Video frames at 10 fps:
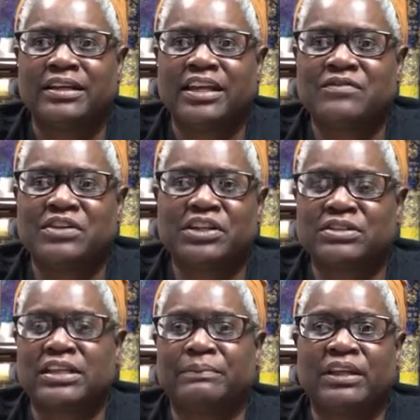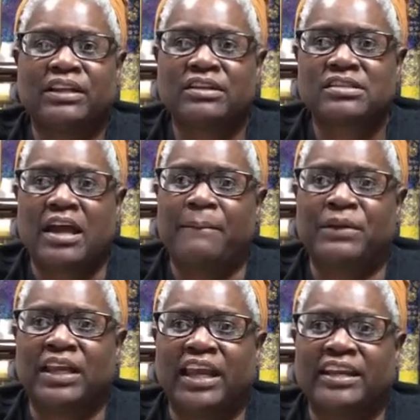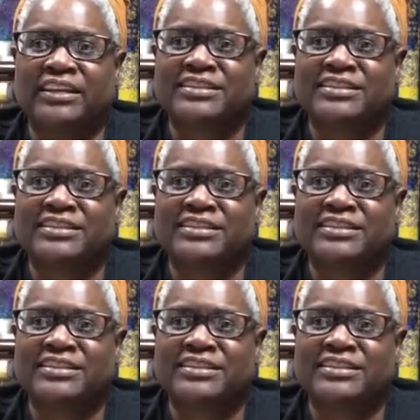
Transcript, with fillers: even though something looks complicated,